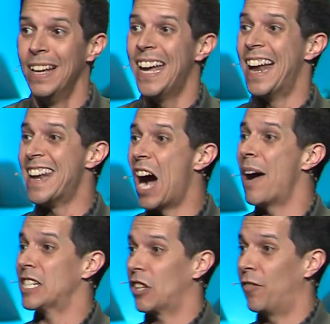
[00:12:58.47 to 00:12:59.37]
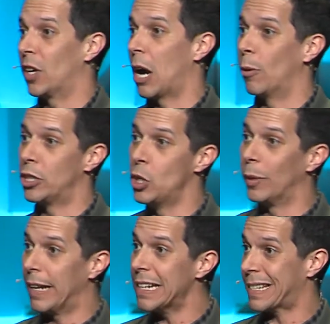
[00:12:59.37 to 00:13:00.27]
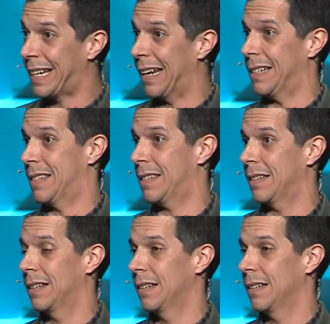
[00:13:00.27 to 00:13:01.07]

and now has to figure out what to do with his kids.